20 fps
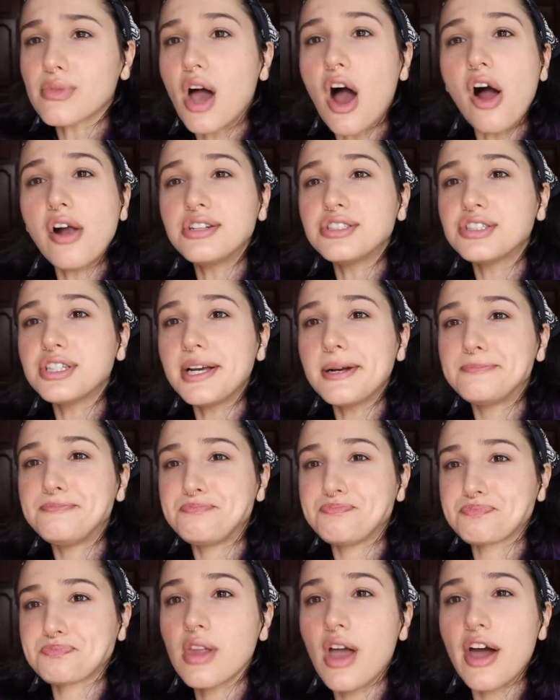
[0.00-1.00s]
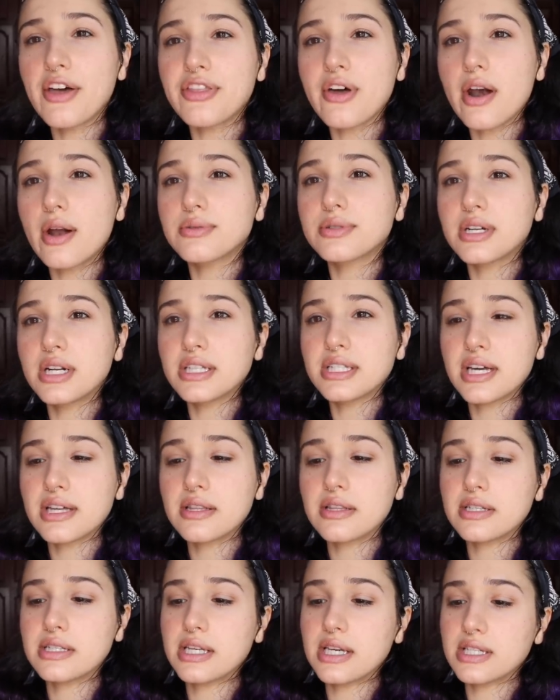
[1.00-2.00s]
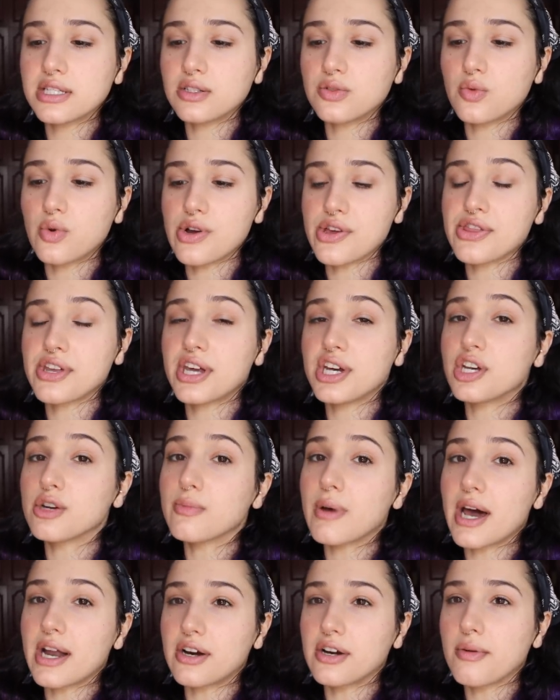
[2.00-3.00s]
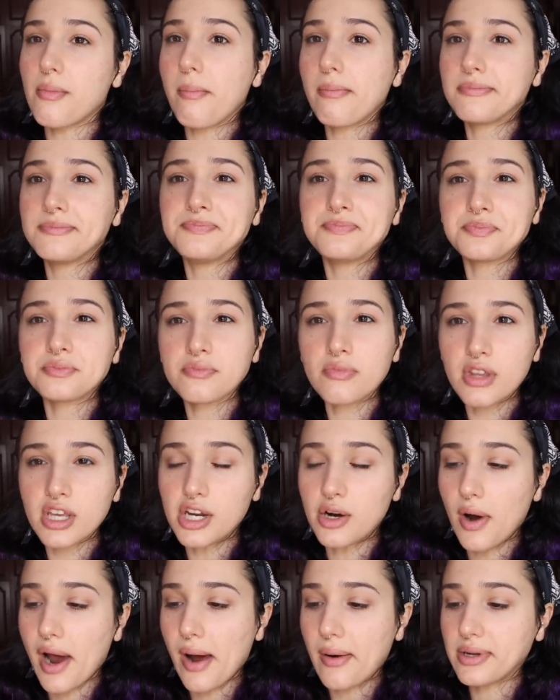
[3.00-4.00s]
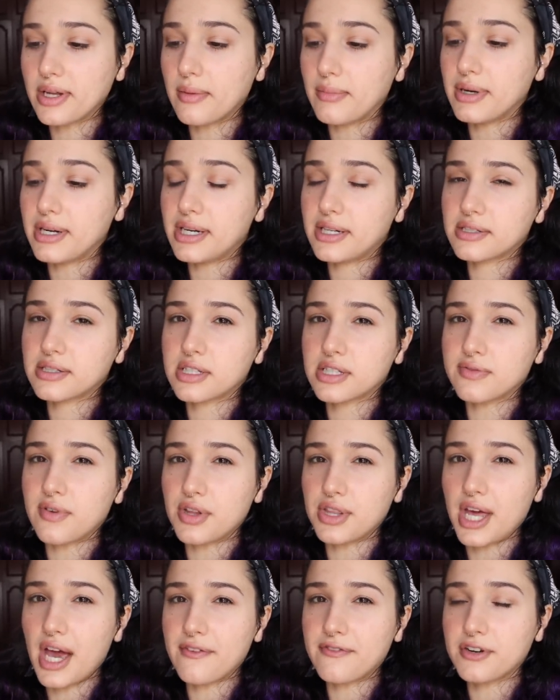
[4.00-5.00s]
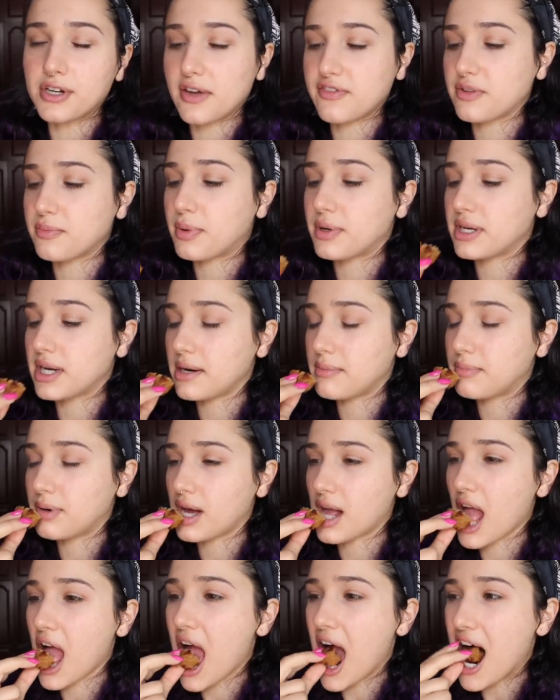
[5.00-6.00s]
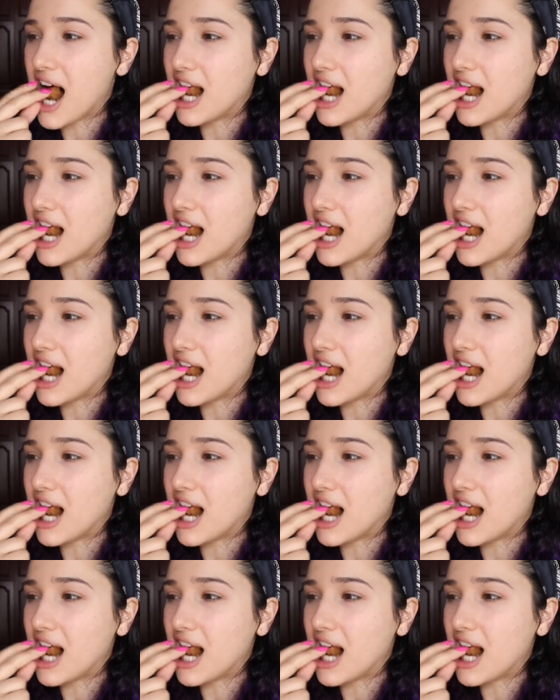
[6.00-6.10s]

Honestly, I thought I was gonna say that this isn't worth it no matter, you know, how yummy it is because of all the effort you have to put in, but